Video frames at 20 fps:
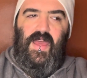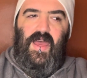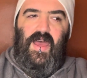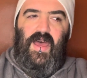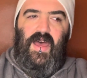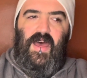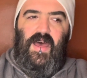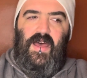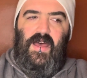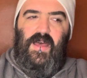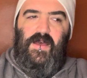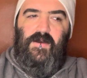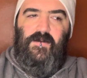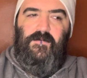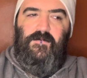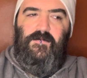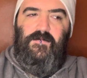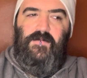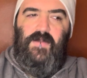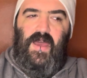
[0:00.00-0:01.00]
I
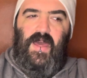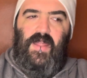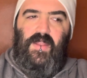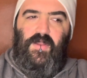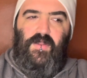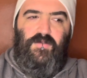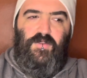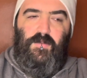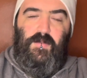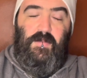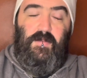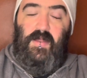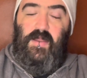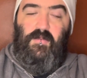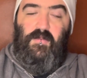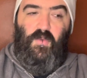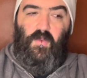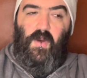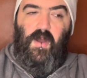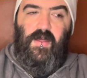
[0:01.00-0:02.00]
don't know if she'd be my
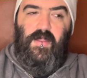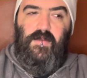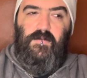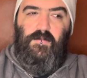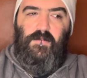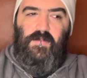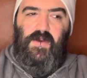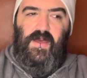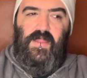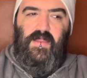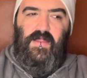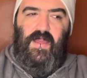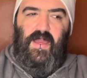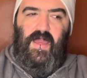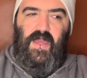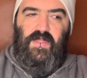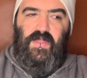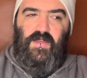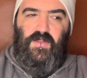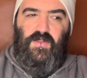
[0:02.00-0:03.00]
number one, but
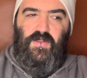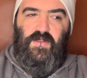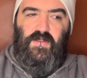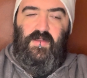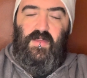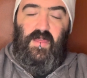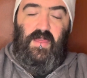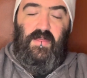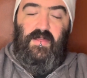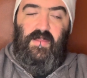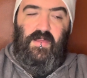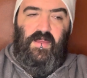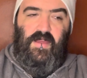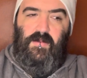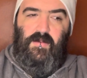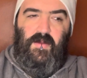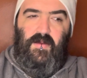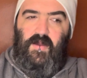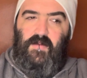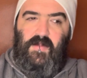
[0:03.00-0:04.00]
I think she's easily going
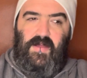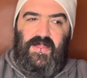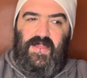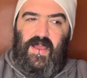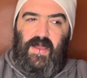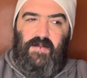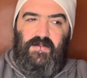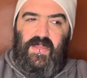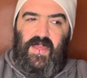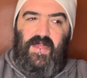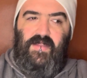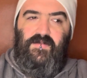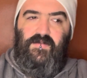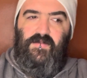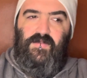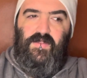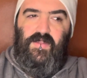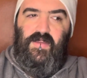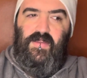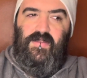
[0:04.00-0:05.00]
to be on my top 10
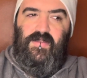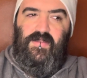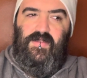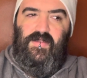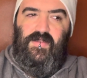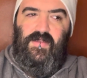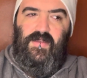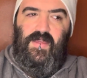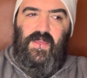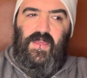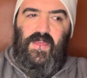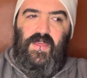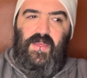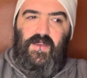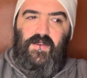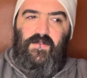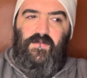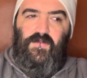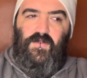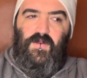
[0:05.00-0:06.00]
for this,
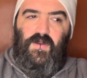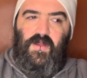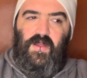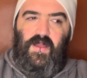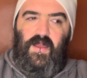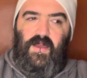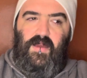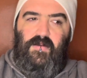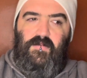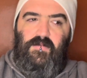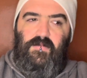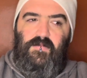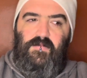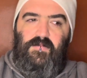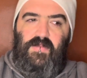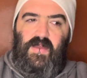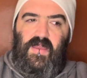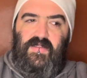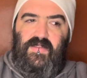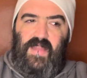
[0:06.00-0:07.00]
for
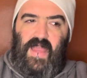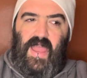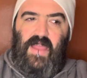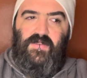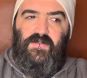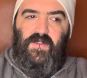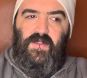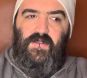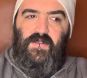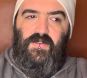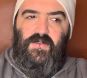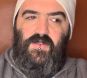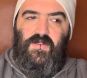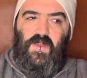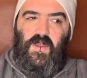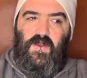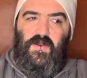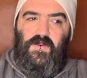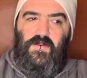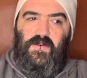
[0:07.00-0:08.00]
Best Actress.
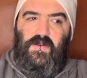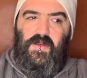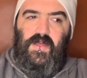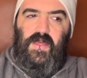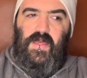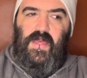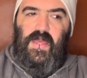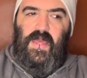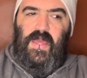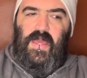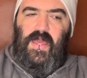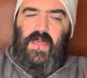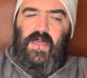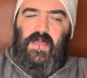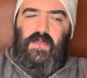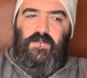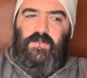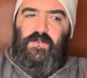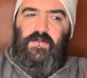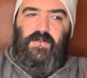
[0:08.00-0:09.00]
So
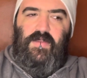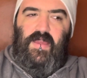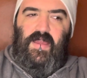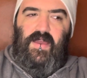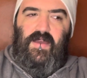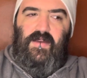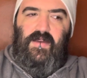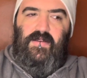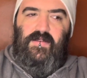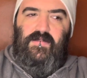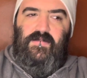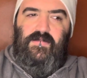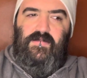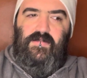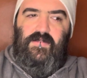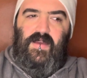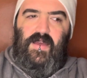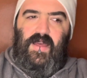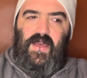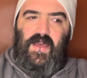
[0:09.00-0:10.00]
this is
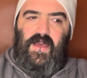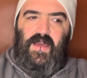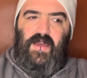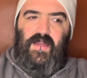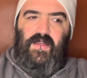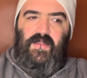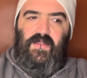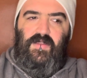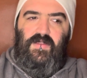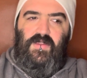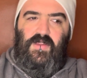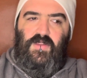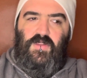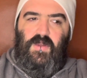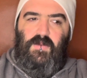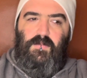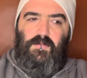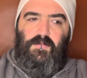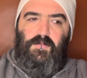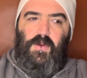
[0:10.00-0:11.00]
such
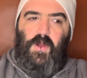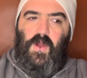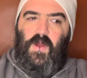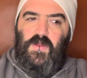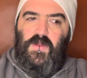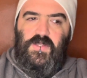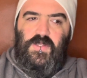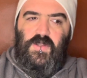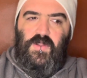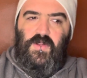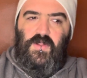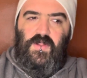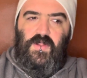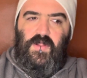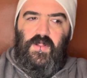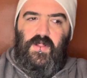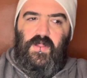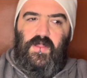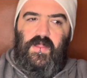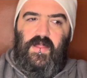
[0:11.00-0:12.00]
a
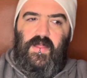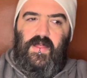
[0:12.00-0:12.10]
personal,